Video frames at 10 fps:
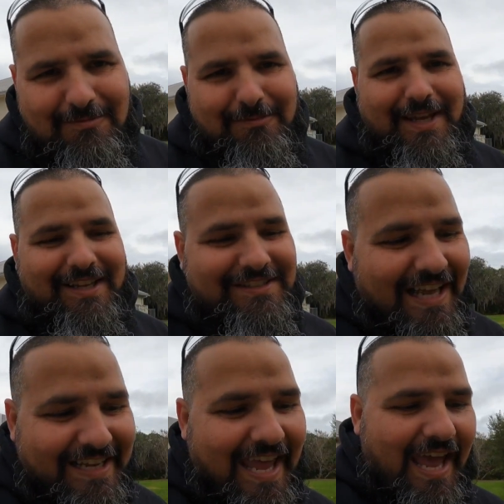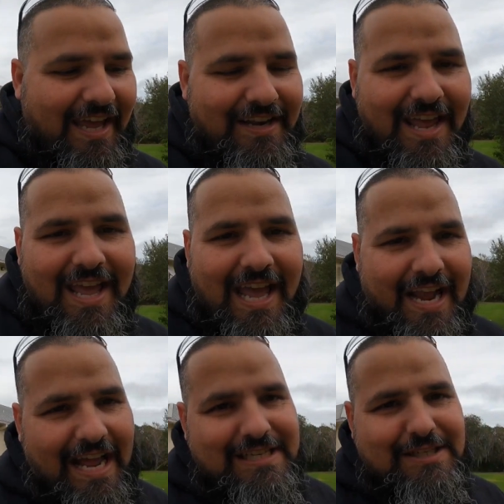Because I can,
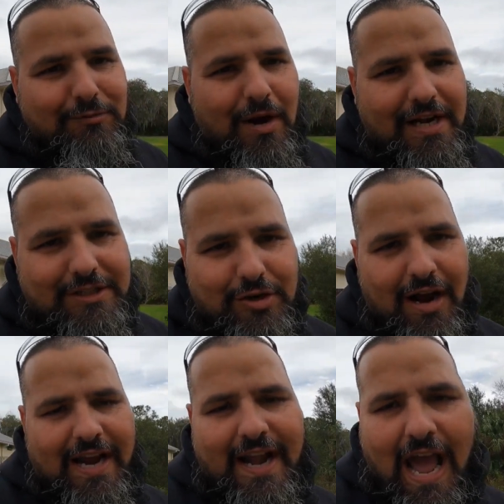and I just want to try it